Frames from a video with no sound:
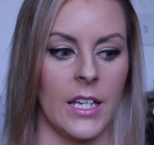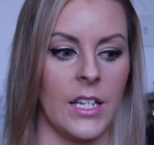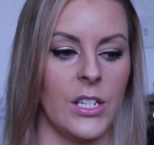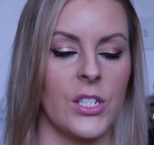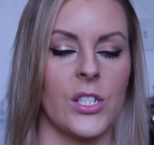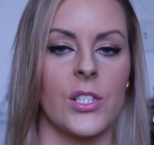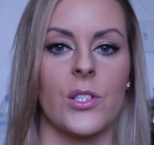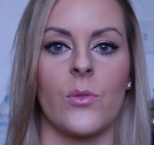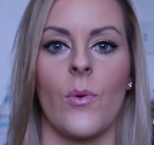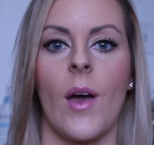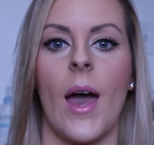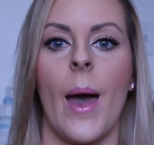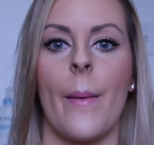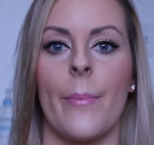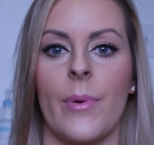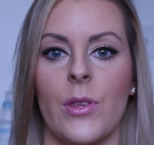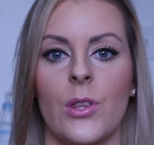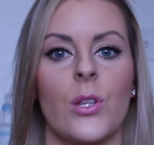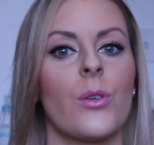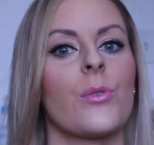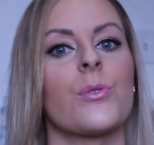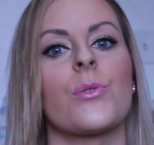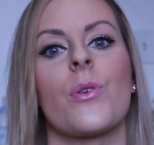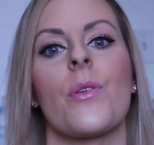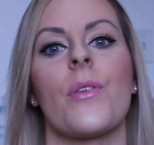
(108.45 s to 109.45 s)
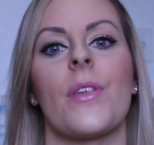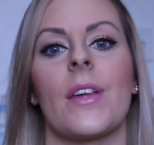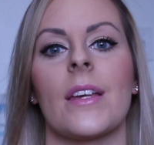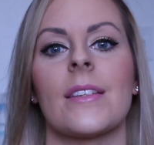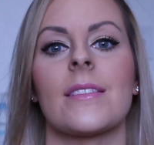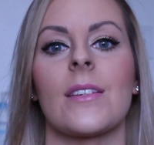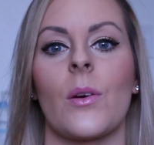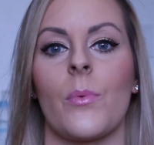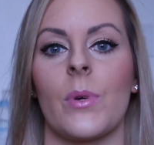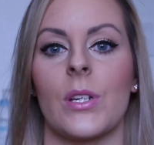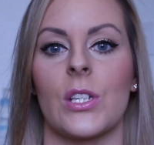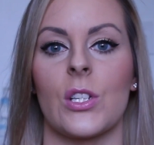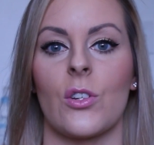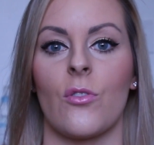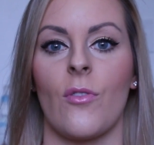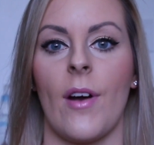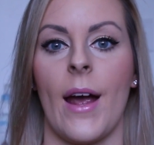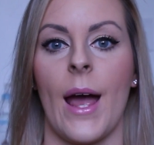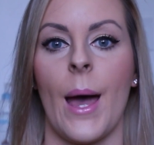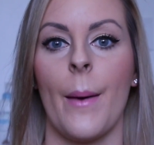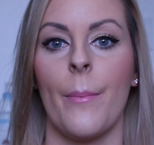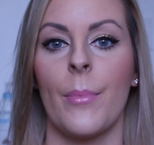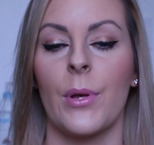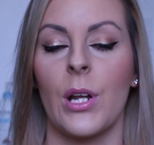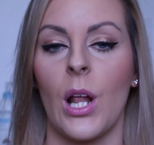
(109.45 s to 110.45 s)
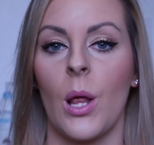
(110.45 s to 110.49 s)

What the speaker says: it just so happened those were the things I went to grab.